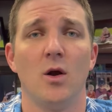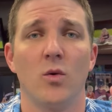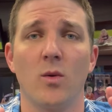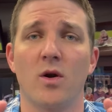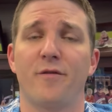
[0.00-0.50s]

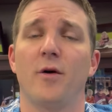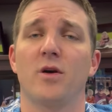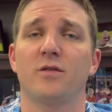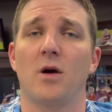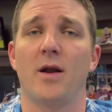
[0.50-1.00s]
We want to
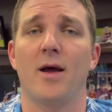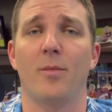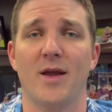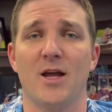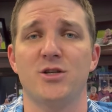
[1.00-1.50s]
focus on
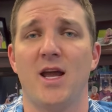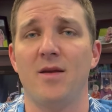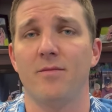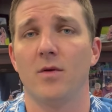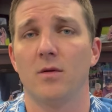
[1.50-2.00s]
helping
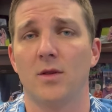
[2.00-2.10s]
educate